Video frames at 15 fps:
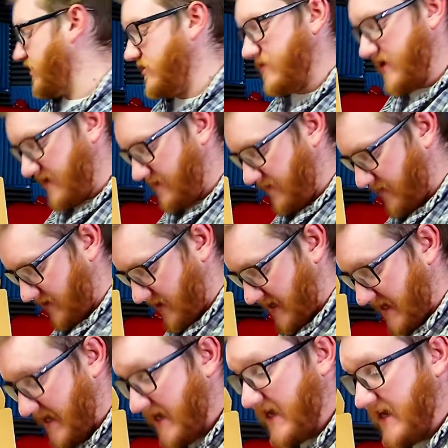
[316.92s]
to be for a
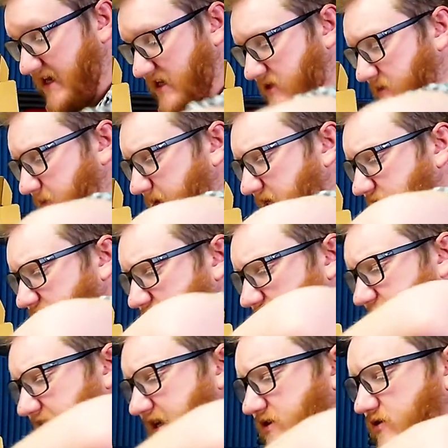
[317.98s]
kid,
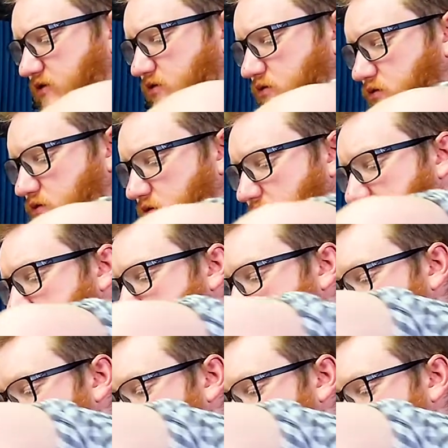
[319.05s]
especially, to